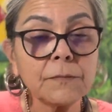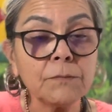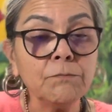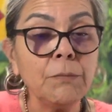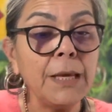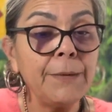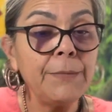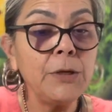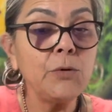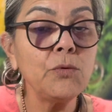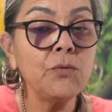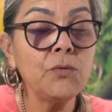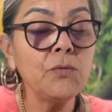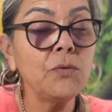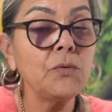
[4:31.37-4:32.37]
Maybe
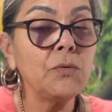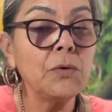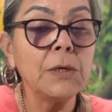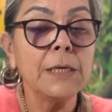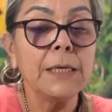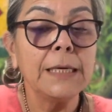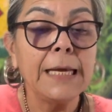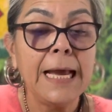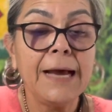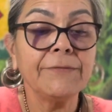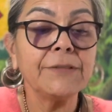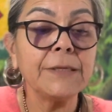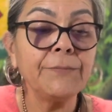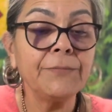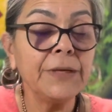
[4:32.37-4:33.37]
you have
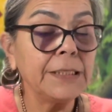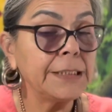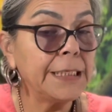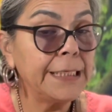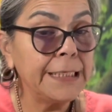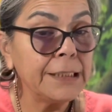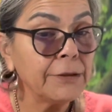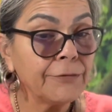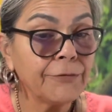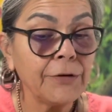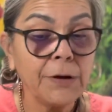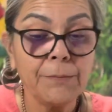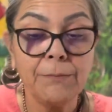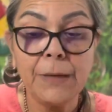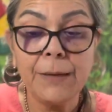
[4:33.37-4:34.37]
something to heal
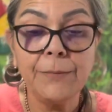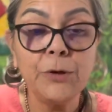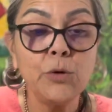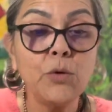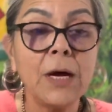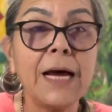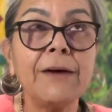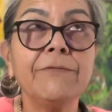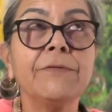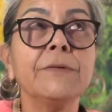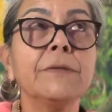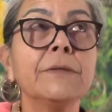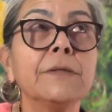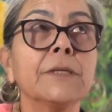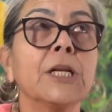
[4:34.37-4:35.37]
from. Maybe you
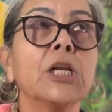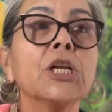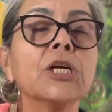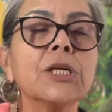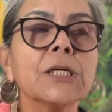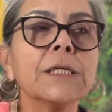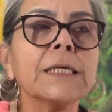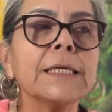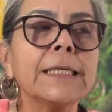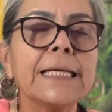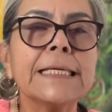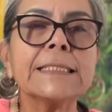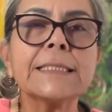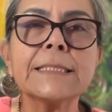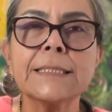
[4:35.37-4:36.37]
haven't learned a
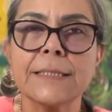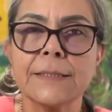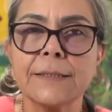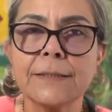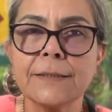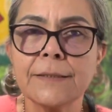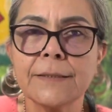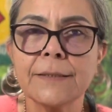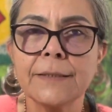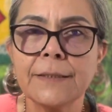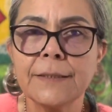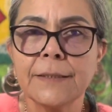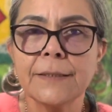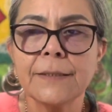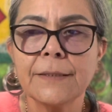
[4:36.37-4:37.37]
lesson.
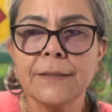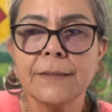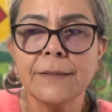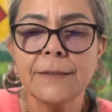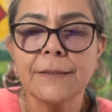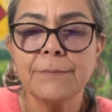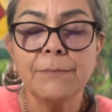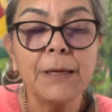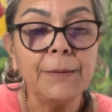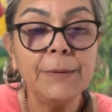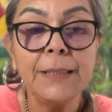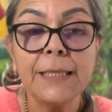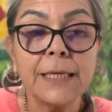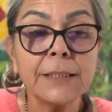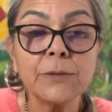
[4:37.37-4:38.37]
Maybe
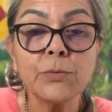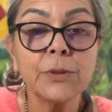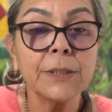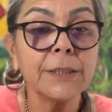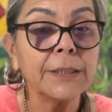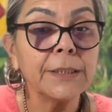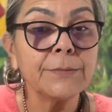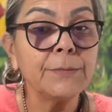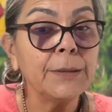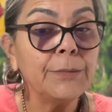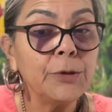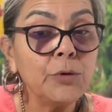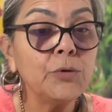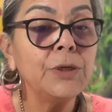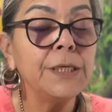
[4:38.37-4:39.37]
that's what it is. Maybe
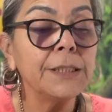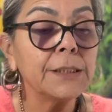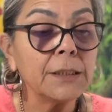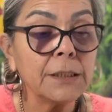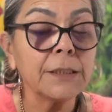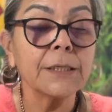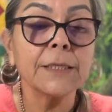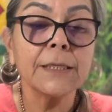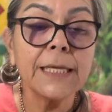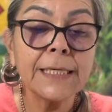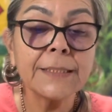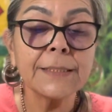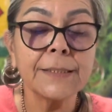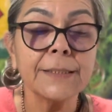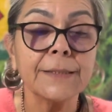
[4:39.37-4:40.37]
you need to learn a
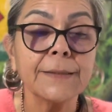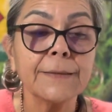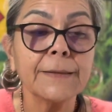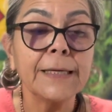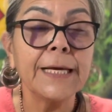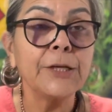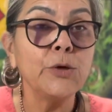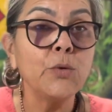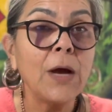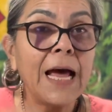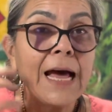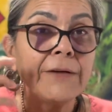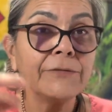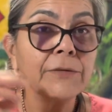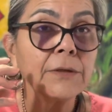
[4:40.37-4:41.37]
lesson and you
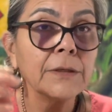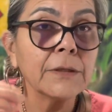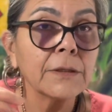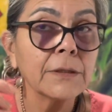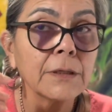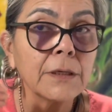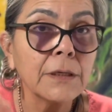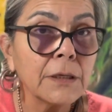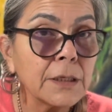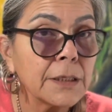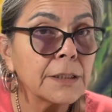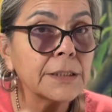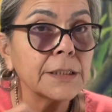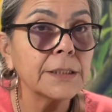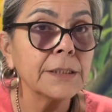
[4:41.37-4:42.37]
haven't
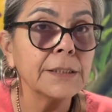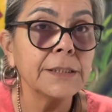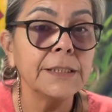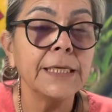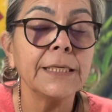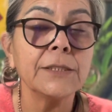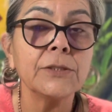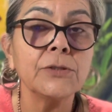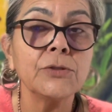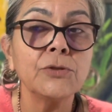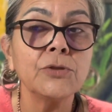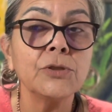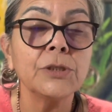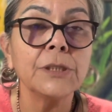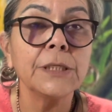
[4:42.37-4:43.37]
learned it as yet. So
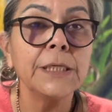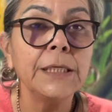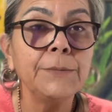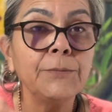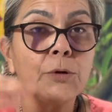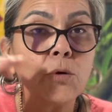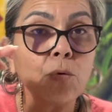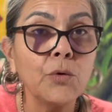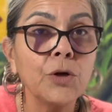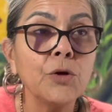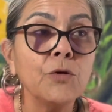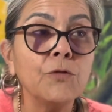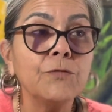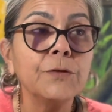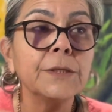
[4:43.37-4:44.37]
you're going to keep going
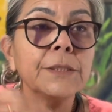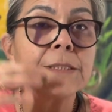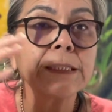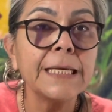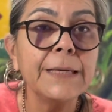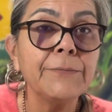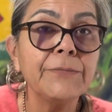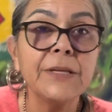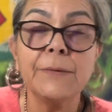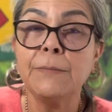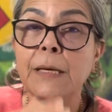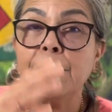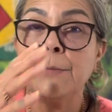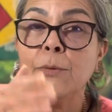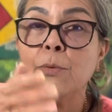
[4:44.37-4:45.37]
over the same thing,
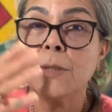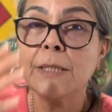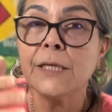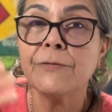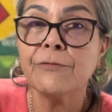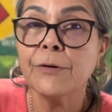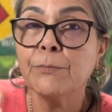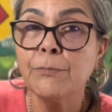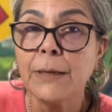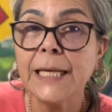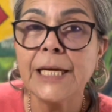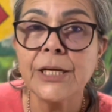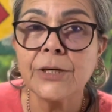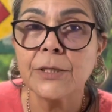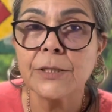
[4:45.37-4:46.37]
maybe with different
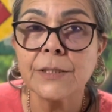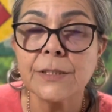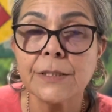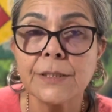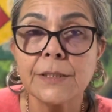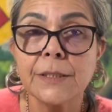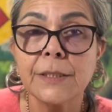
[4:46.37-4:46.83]
players.